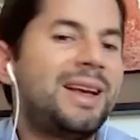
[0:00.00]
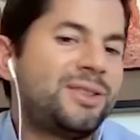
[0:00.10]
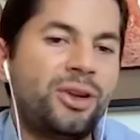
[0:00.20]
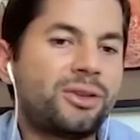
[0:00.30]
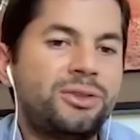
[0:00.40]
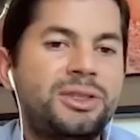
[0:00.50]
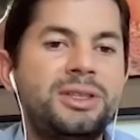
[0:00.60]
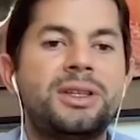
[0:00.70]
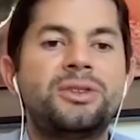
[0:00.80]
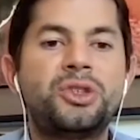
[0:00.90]
It's not
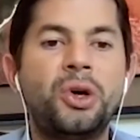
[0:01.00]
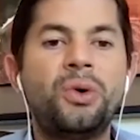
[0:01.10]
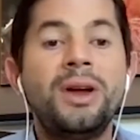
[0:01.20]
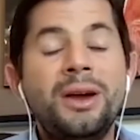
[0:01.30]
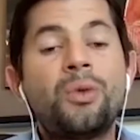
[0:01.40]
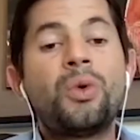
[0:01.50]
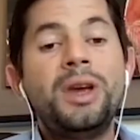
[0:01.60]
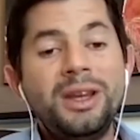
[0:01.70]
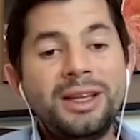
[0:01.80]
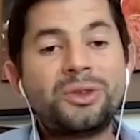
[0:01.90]
consistent. So
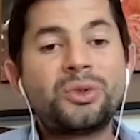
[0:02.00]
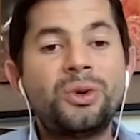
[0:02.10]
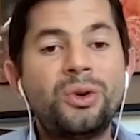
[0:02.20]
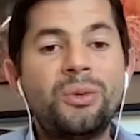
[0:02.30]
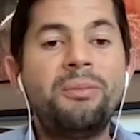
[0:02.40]
we need to